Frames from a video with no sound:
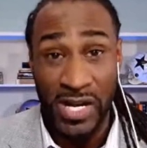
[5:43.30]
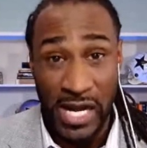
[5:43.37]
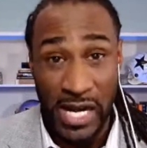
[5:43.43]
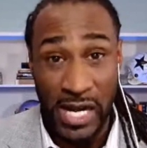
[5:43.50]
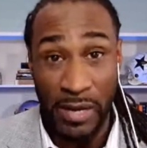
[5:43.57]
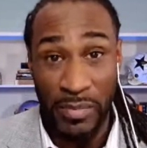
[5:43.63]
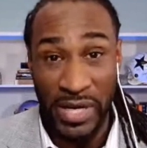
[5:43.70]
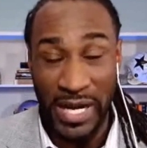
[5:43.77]

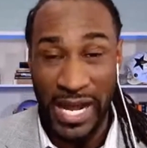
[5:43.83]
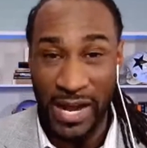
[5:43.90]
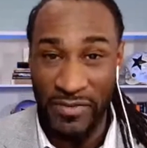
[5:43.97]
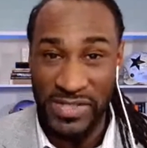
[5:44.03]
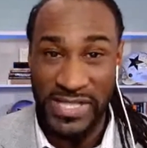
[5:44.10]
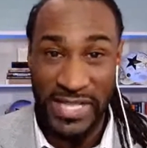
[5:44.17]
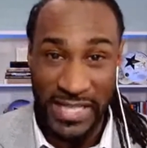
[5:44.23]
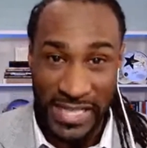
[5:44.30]
But
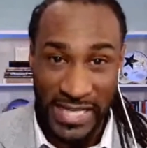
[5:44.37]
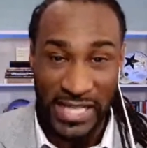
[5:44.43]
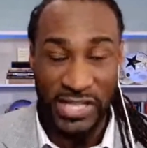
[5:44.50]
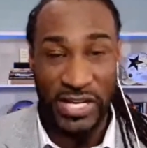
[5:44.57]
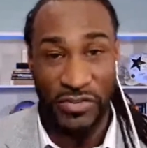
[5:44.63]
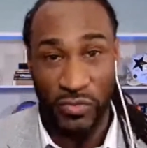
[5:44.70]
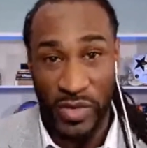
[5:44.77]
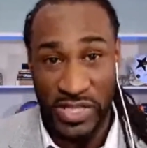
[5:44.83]
obviously, again, you have
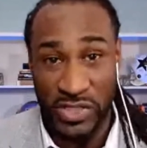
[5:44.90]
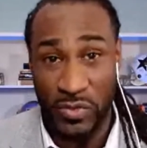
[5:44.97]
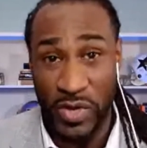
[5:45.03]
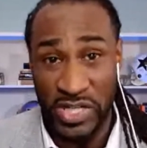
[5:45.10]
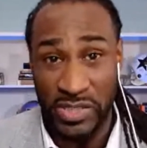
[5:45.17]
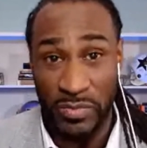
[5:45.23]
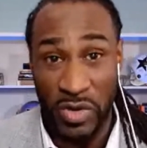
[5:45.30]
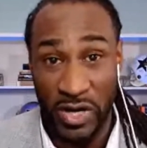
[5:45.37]
to raise a
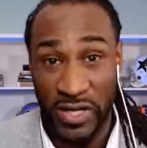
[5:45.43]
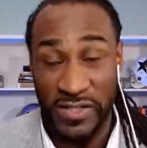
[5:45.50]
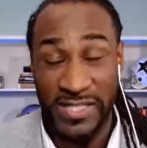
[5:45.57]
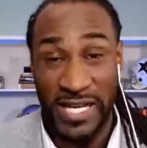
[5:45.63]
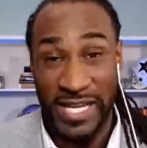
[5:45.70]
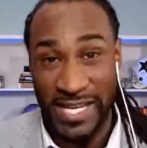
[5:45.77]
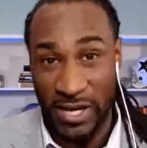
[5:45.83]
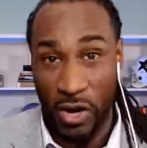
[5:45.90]
question mark:
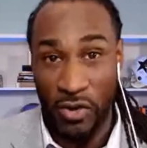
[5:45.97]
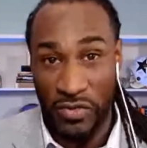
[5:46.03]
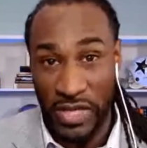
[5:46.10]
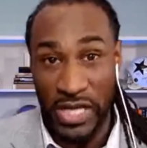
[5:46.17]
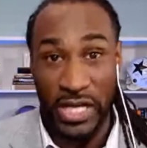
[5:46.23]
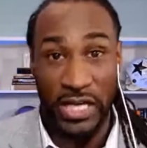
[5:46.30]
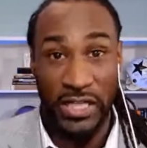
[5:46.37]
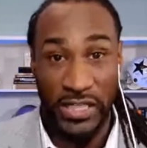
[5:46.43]
are they going
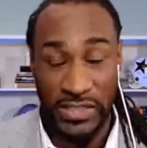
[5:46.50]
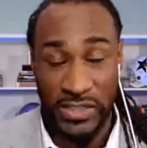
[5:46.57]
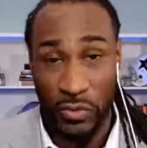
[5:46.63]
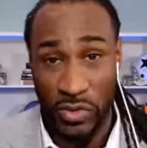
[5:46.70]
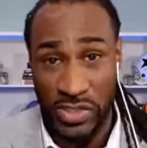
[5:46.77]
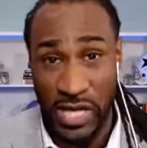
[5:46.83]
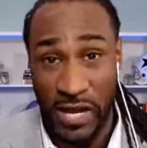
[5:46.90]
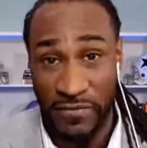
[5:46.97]
to look towards
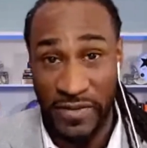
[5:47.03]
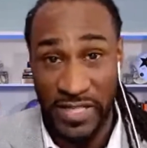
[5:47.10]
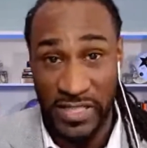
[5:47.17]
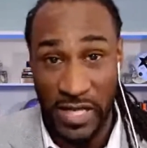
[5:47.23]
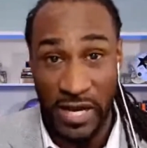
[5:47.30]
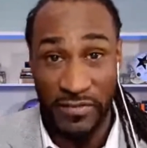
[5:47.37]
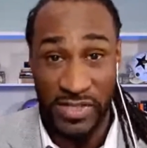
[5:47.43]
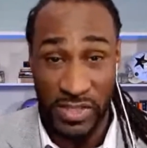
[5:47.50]
offense,
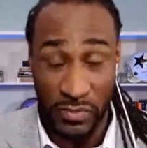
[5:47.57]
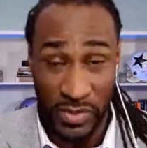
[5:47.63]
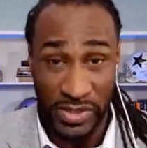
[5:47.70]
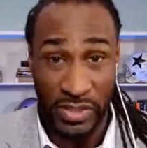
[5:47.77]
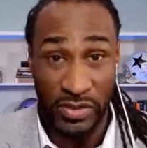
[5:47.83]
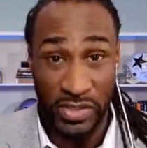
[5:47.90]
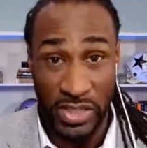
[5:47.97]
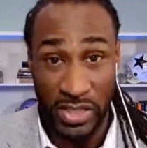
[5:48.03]
obviously, with their
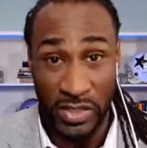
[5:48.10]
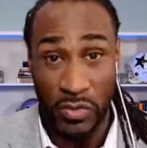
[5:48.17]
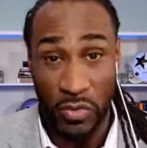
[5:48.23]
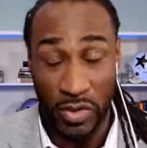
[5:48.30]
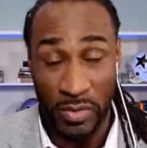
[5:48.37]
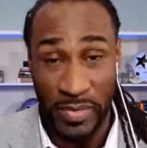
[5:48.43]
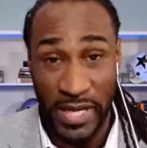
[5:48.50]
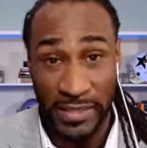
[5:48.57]
young
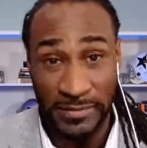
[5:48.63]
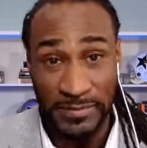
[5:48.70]
quarterback?